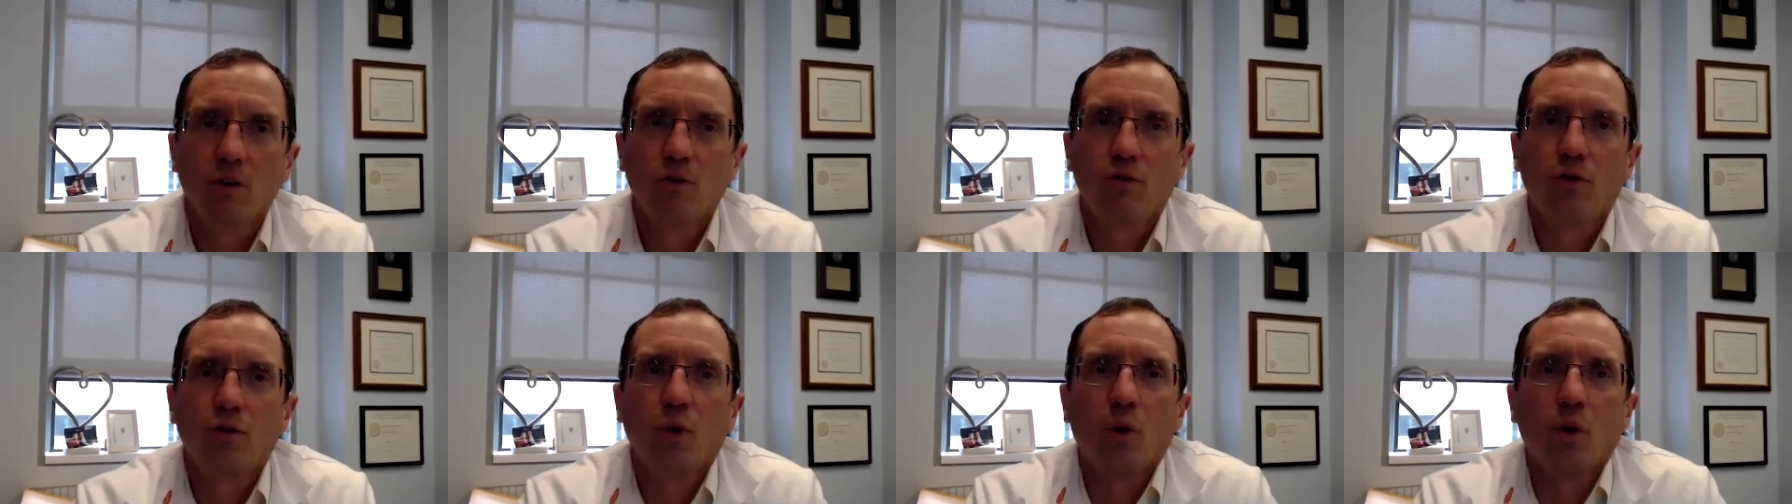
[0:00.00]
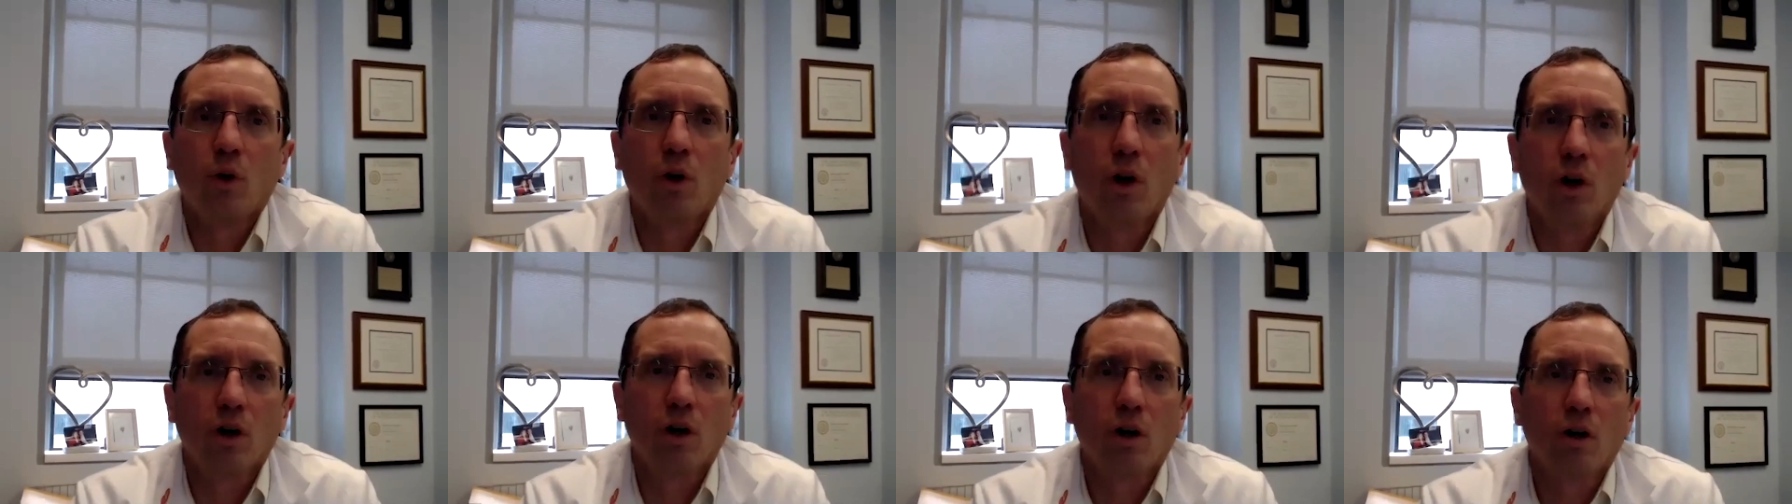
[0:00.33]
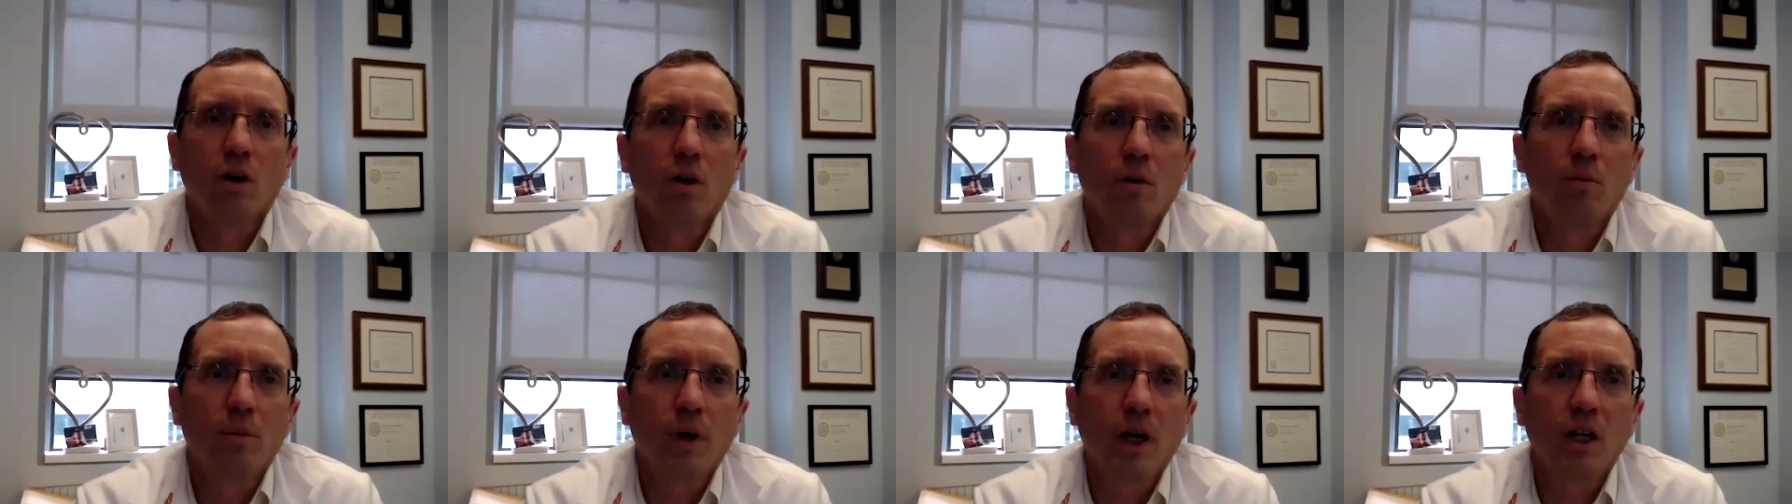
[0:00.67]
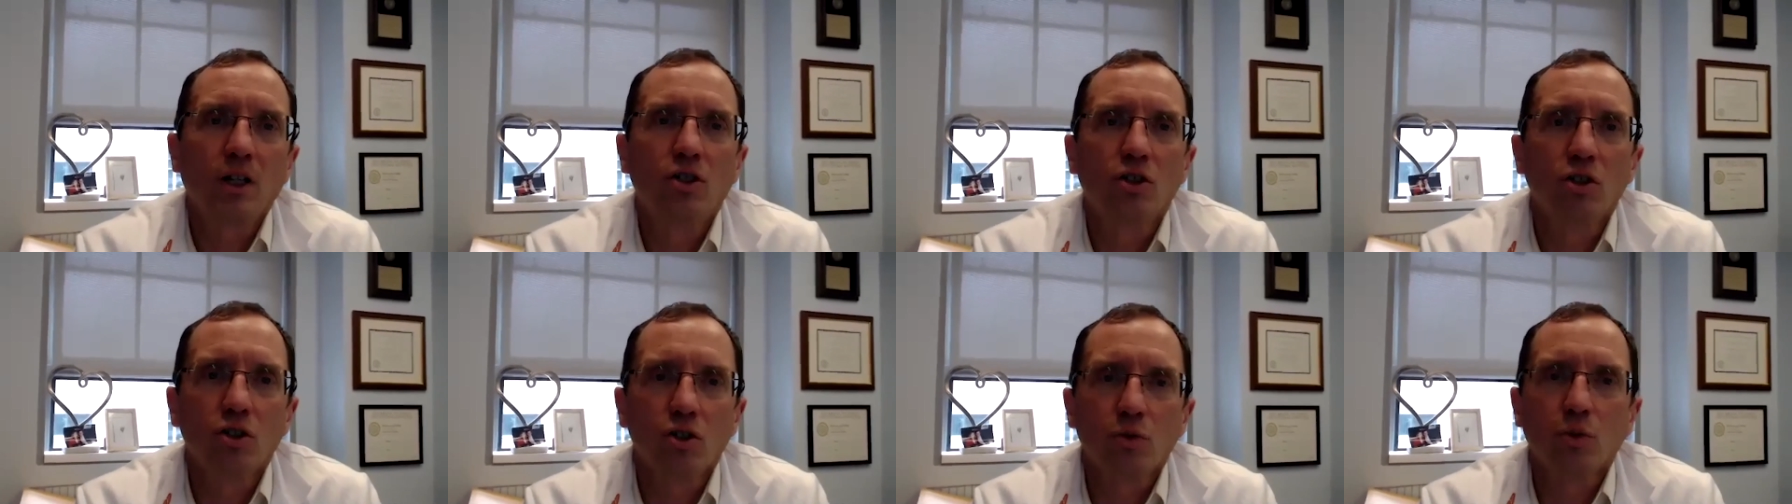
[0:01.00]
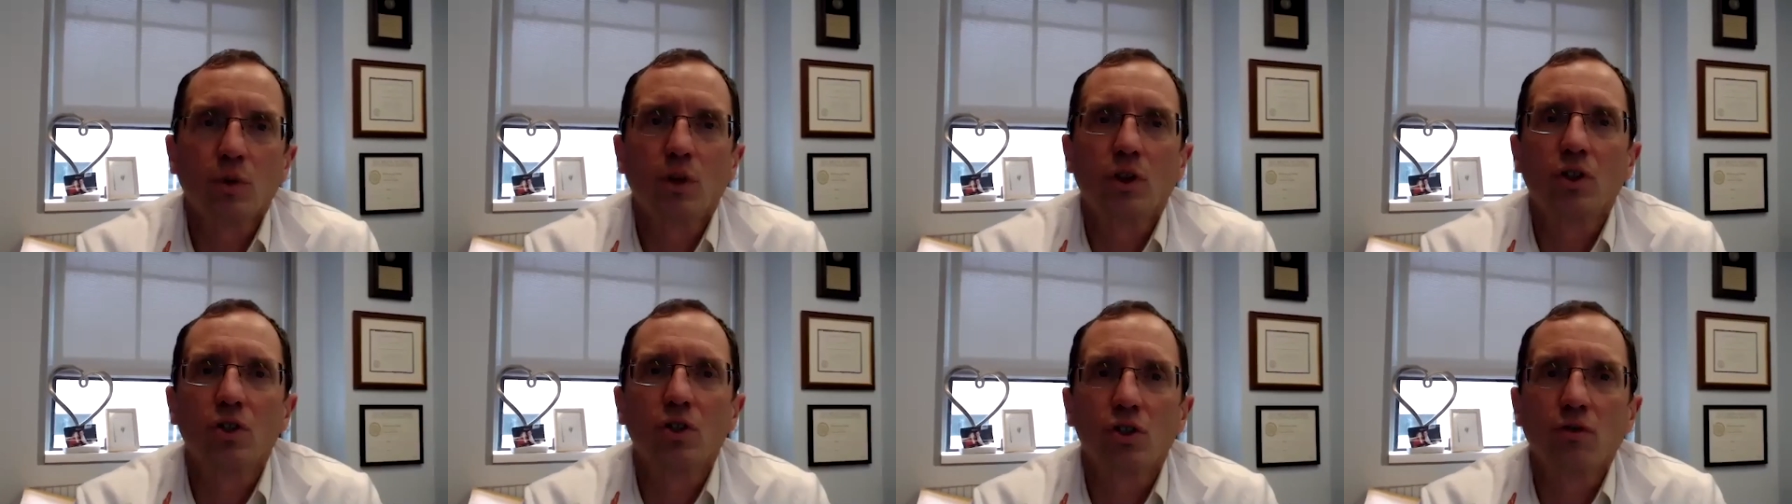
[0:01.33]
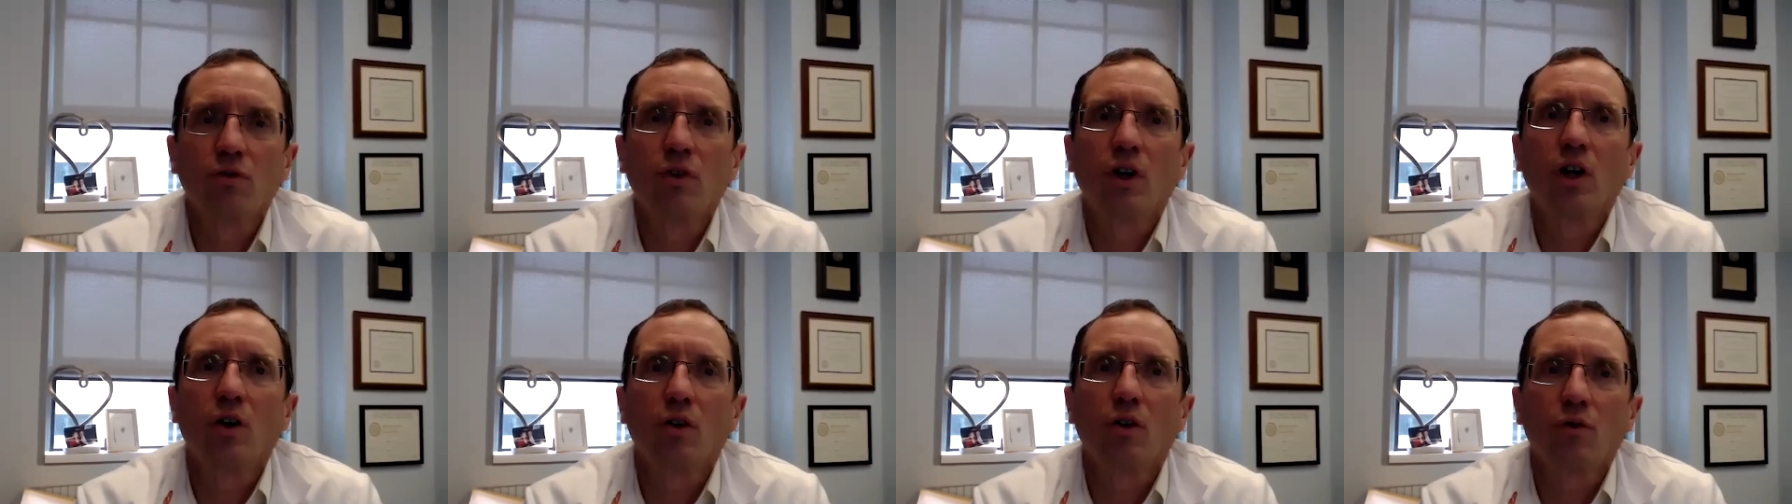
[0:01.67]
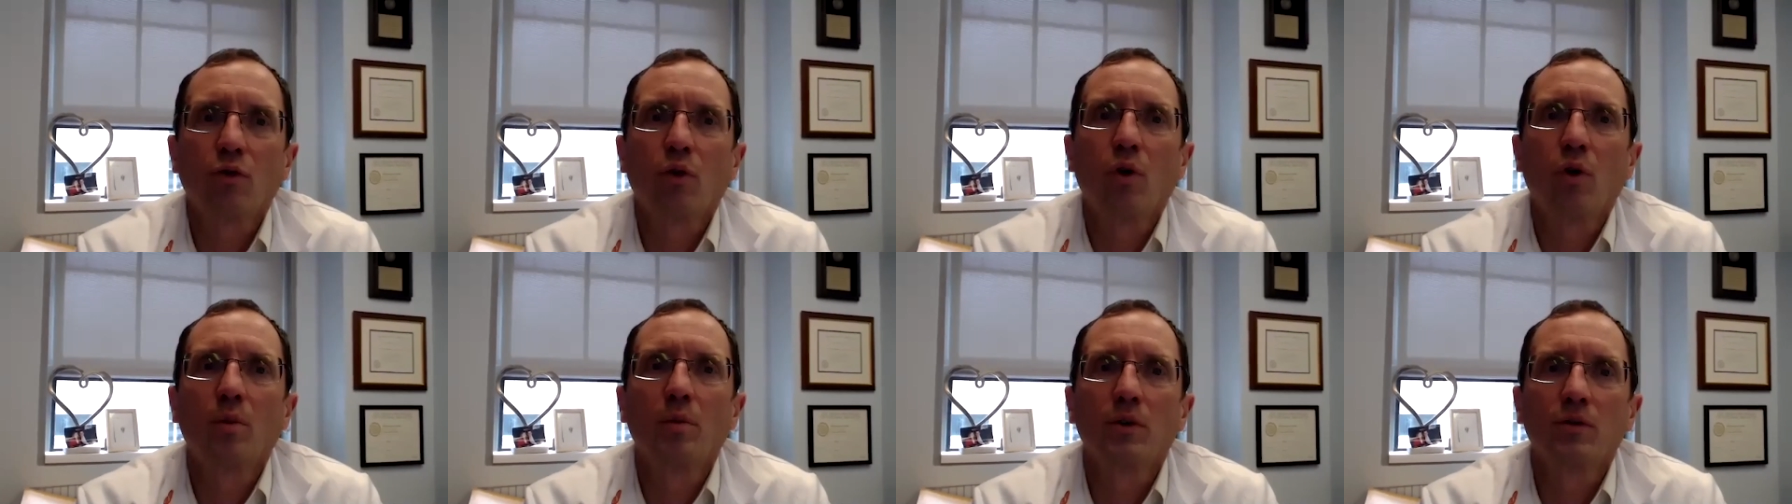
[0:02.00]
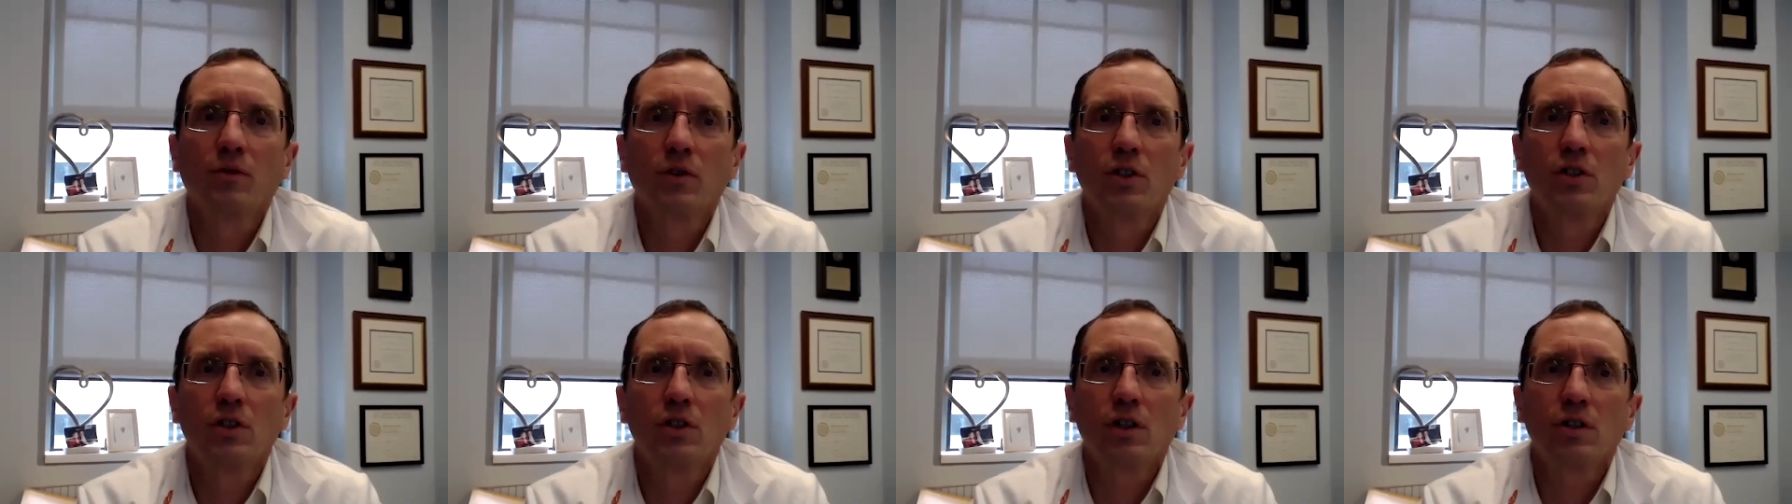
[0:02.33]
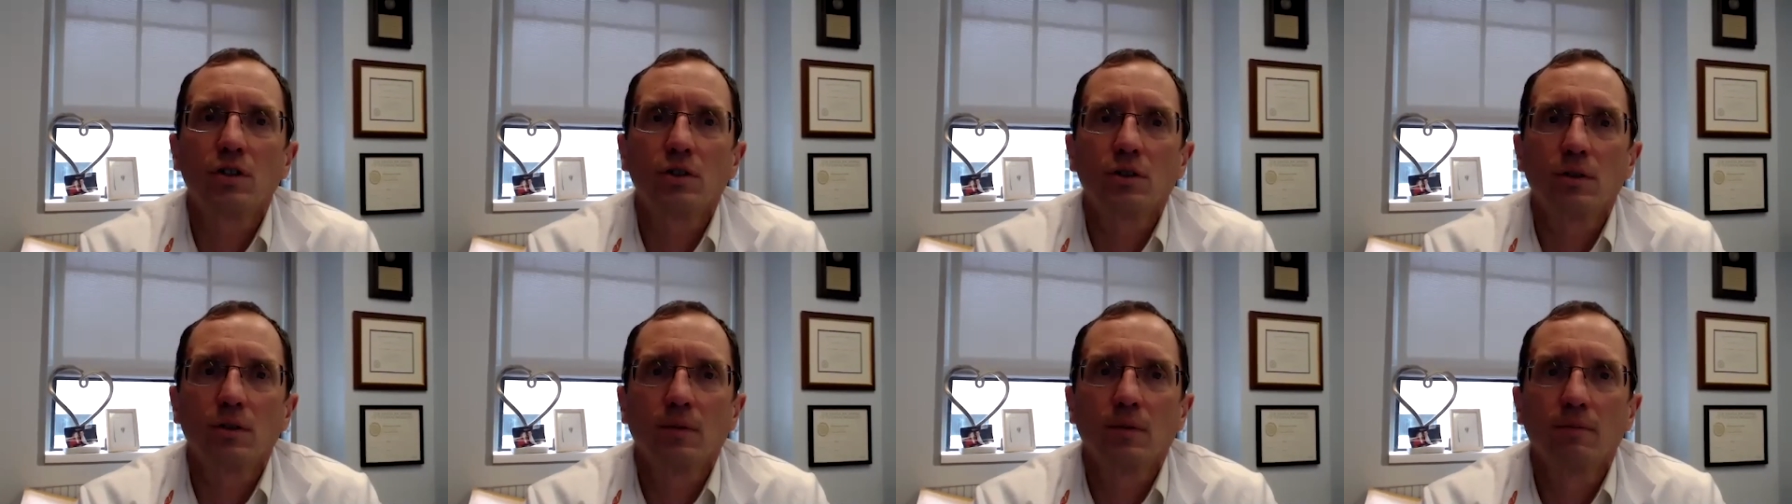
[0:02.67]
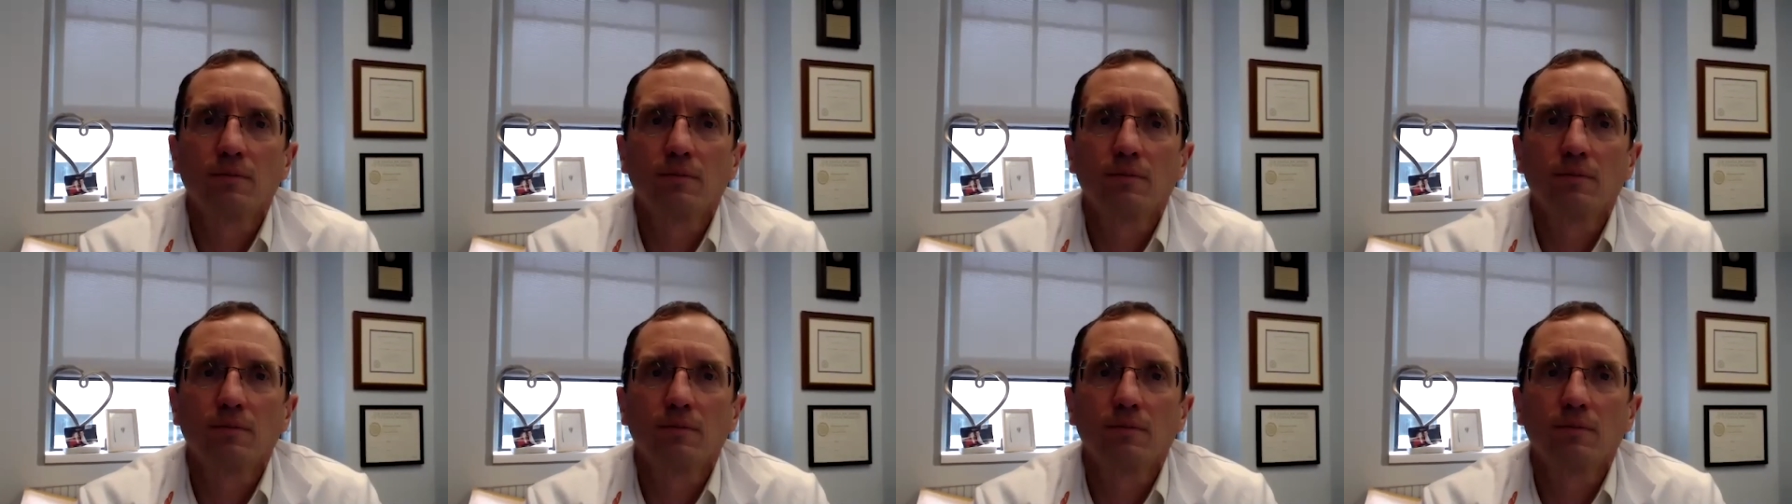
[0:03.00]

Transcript: for patients with the severe form of disease?